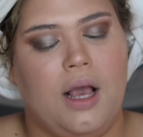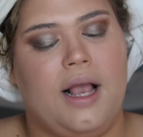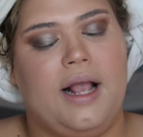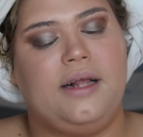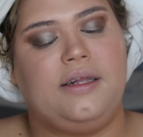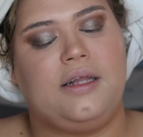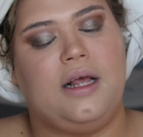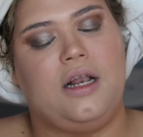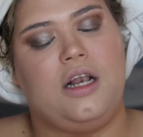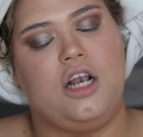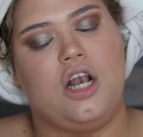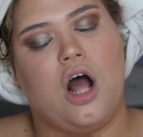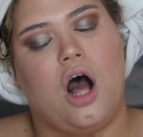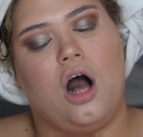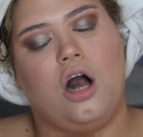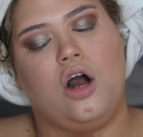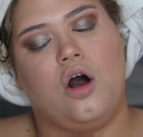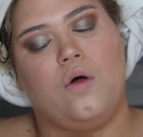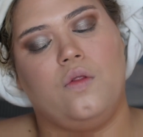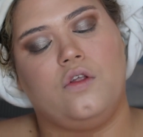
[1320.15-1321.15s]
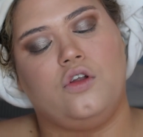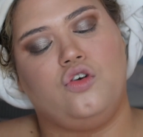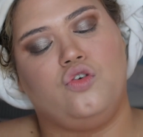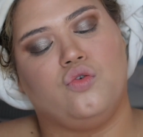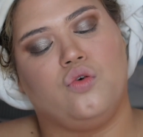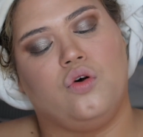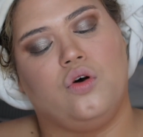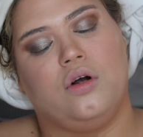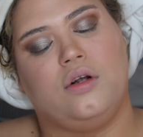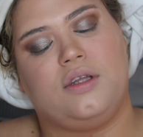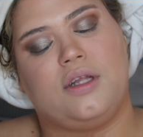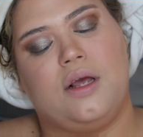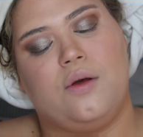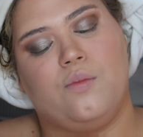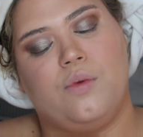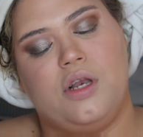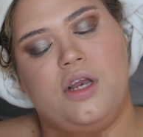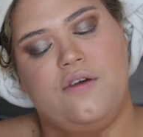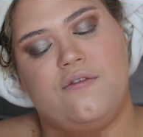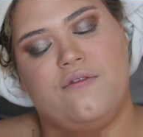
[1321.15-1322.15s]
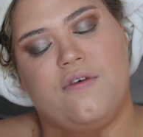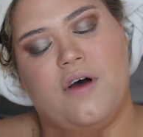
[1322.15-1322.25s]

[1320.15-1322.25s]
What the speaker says: He said, knock on the drawers, and when you